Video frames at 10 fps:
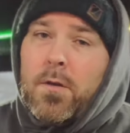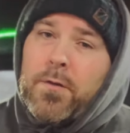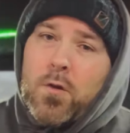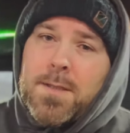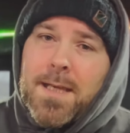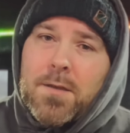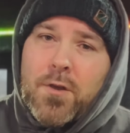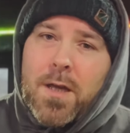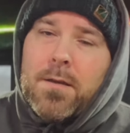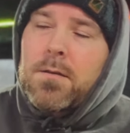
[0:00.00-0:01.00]
2 sets
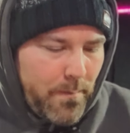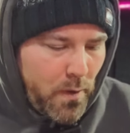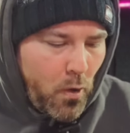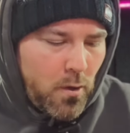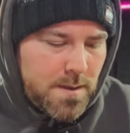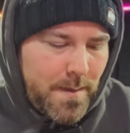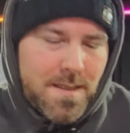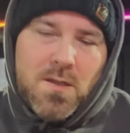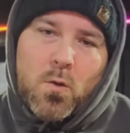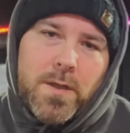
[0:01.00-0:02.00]
rather. Because my
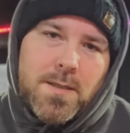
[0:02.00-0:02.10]
storage